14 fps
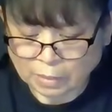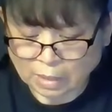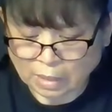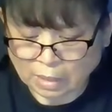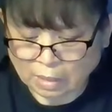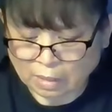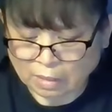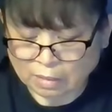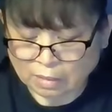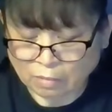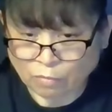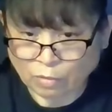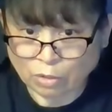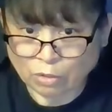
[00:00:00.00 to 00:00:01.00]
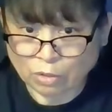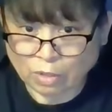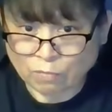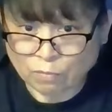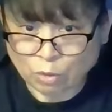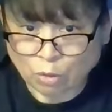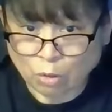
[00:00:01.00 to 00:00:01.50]
And
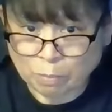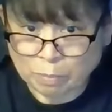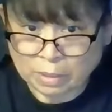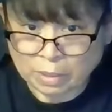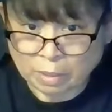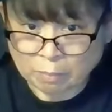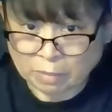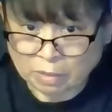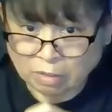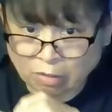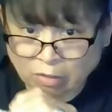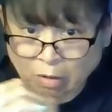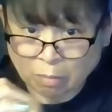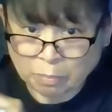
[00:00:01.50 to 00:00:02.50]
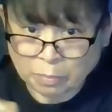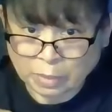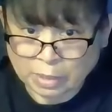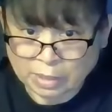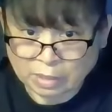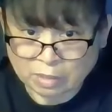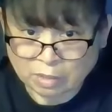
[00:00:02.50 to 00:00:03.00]
if you open up, they're all
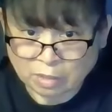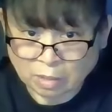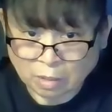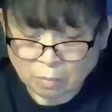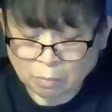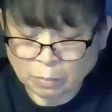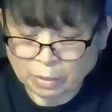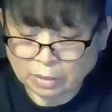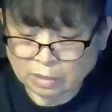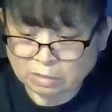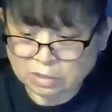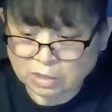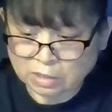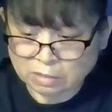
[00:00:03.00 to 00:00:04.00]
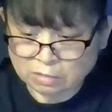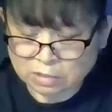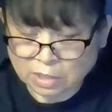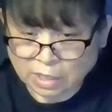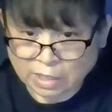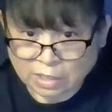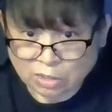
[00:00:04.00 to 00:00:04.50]
buttoned, but there's a little
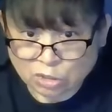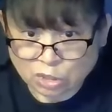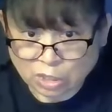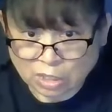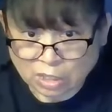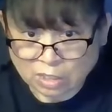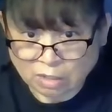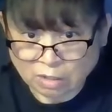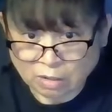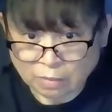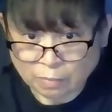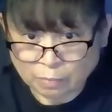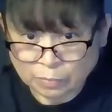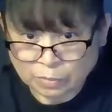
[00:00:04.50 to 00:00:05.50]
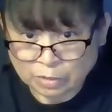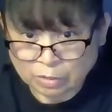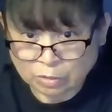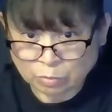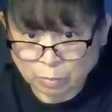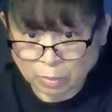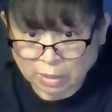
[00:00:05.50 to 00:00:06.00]
tiny chicken here.
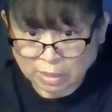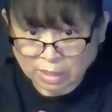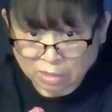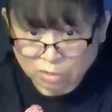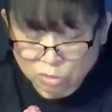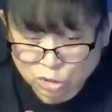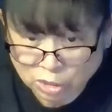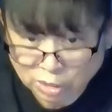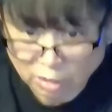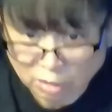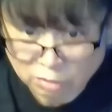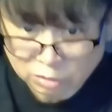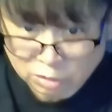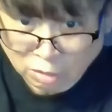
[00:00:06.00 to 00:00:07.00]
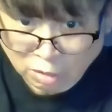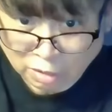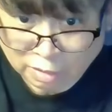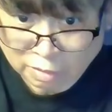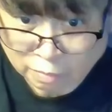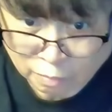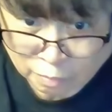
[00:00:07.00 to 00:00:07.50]
It's made out of Chanel yarn.